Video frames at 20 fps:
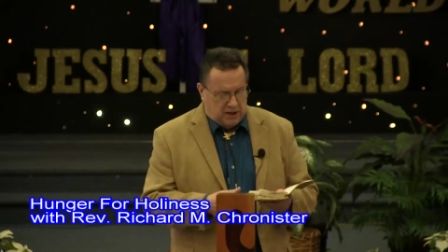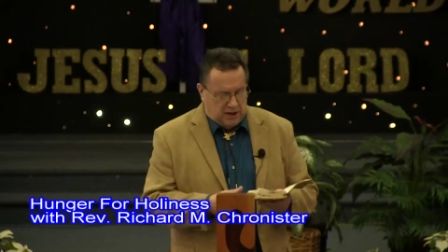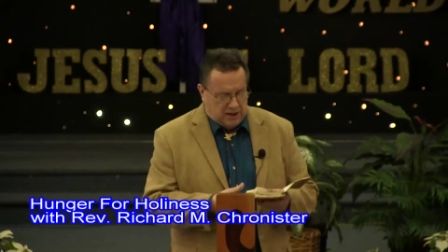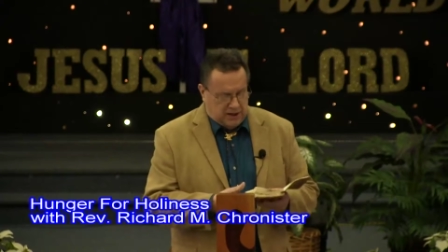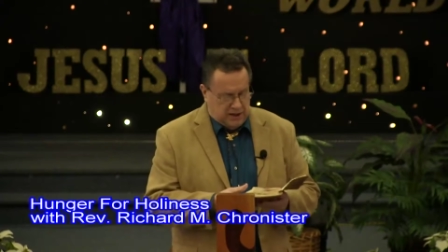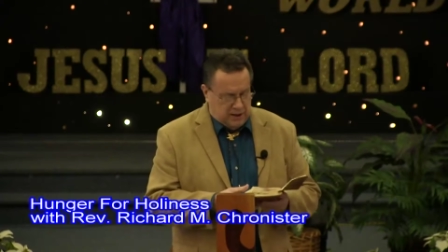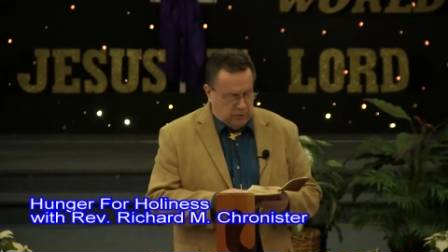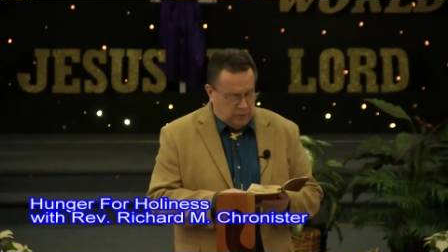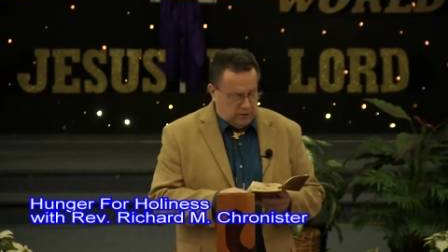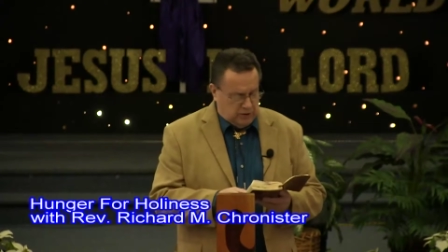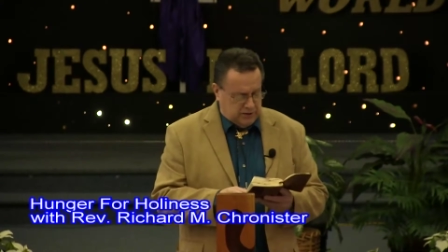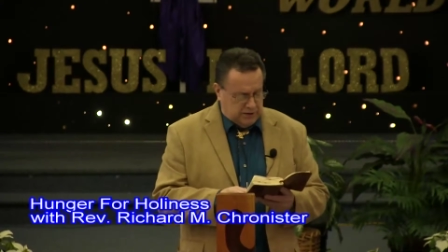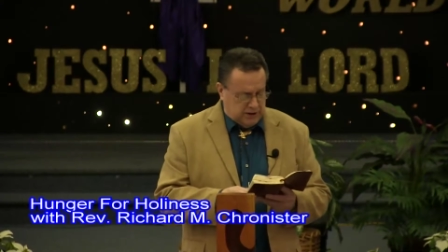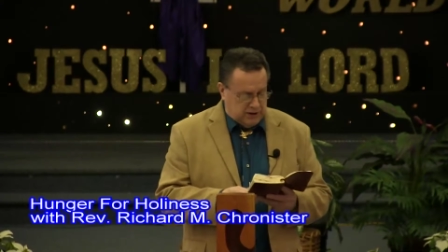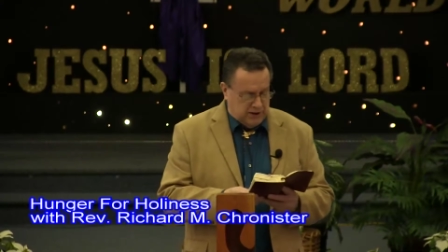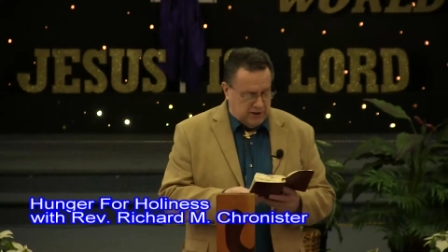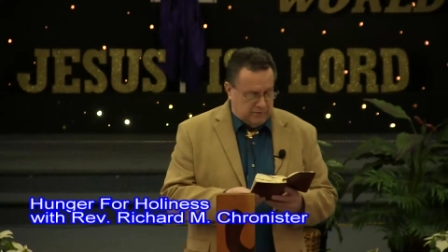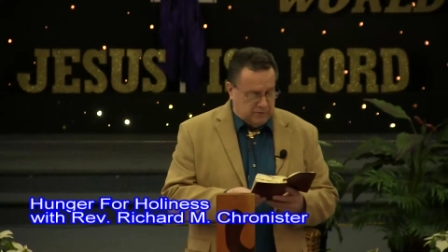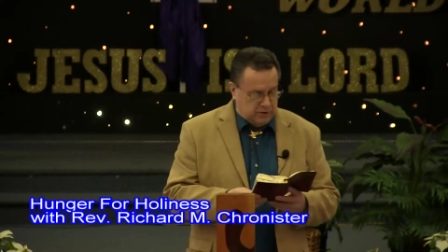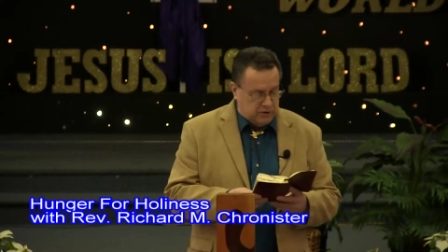and He will
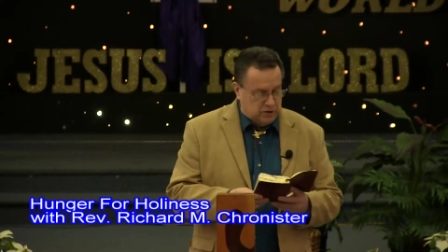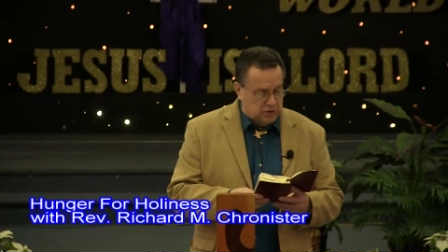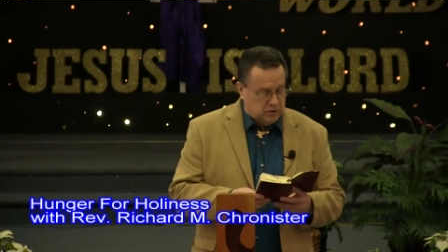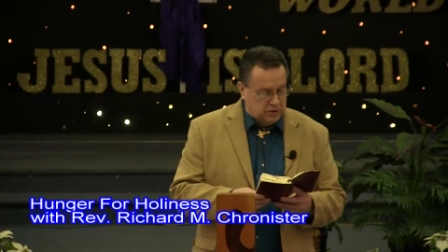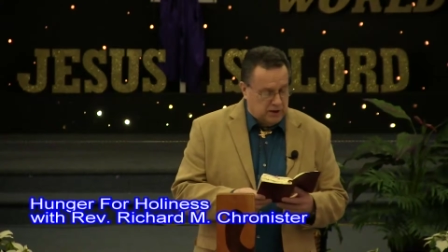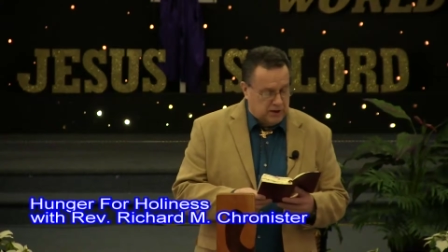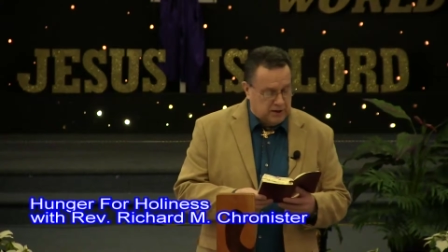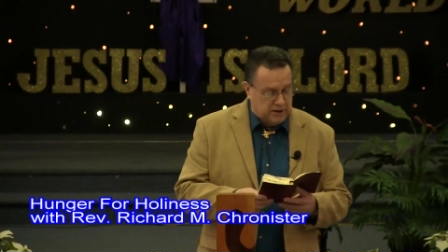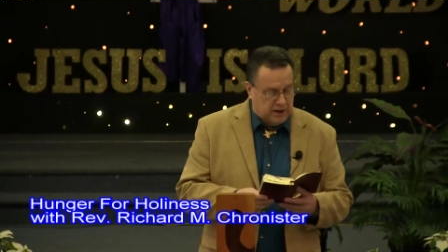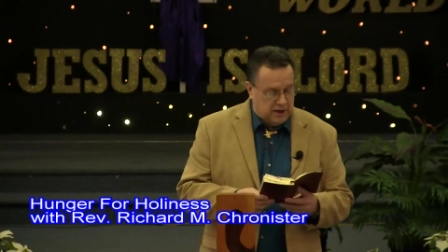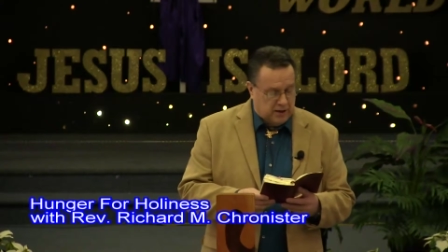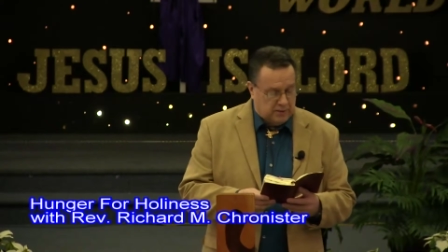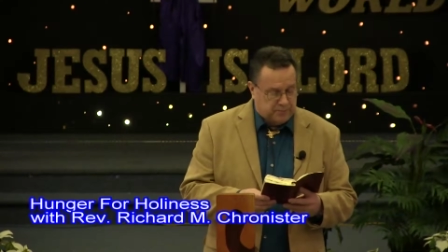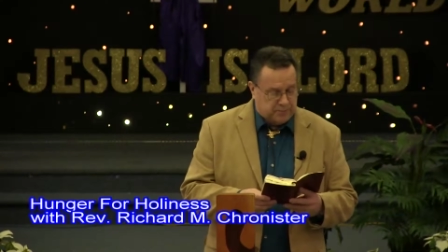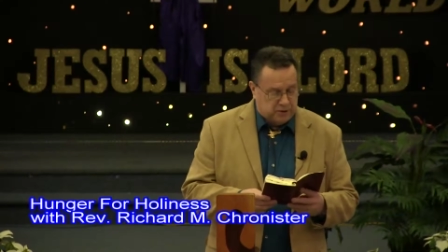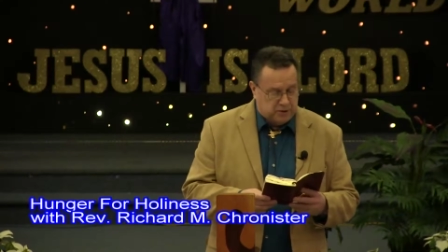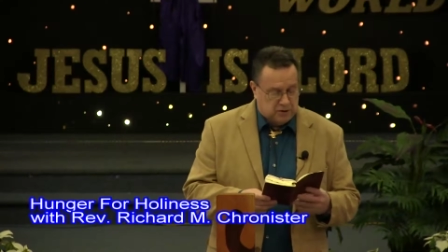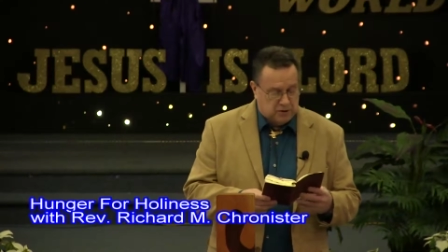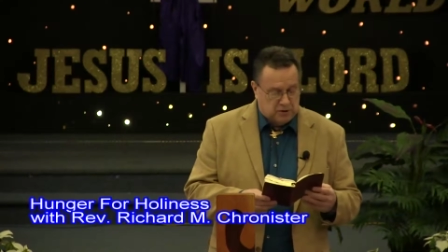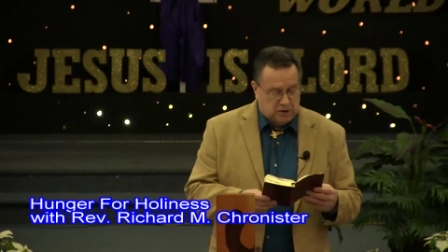deliver you and
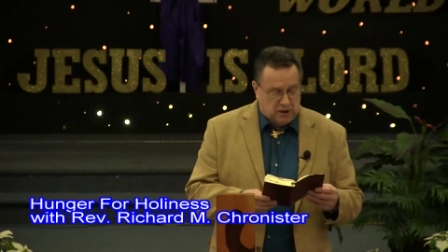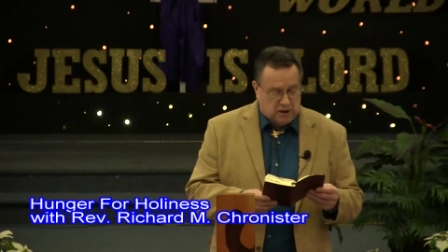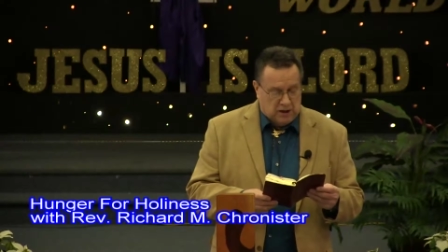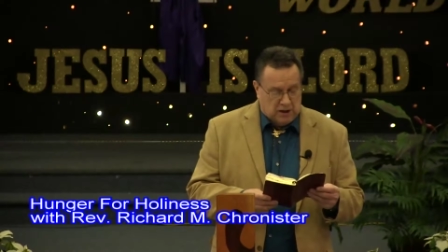help you.